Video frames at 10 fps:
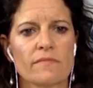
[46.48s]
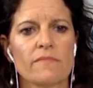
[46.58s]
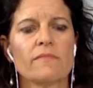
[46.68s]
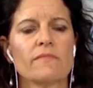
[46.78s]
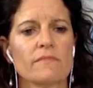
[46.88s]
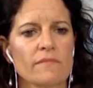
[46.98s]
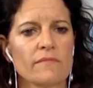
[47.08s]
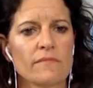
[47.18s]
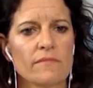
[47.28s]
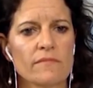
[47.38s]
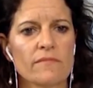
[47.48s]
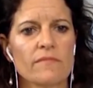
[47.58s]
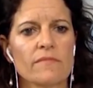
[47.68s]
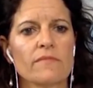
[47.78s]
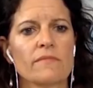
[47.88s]

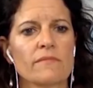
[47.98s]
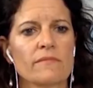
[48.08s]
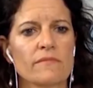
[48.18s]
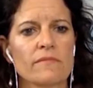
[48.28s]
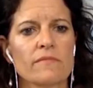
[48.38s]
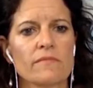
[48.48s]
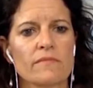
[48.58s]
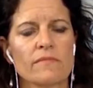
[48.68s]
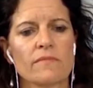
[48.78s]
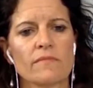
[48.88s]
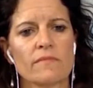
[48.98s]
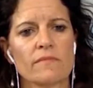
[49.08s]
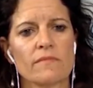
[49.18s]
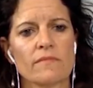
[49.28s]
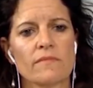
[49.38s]

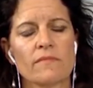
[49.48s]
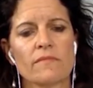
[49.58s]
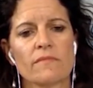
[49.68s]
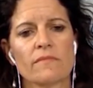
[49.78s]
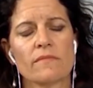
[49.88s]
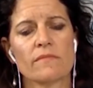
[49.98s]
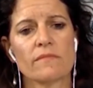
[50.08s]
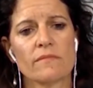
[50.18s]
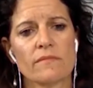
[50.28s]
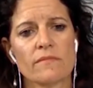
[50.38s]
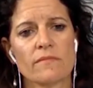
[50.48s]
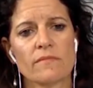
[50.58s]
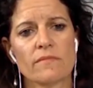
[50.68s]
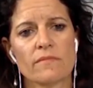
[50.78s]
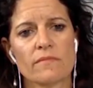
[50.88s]

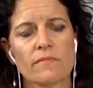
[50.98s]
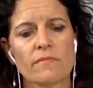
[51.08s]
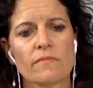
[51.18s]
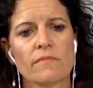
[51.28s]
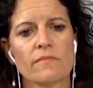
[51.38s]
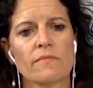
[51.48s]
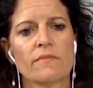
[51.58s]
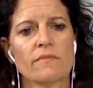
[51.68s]
(not speaking)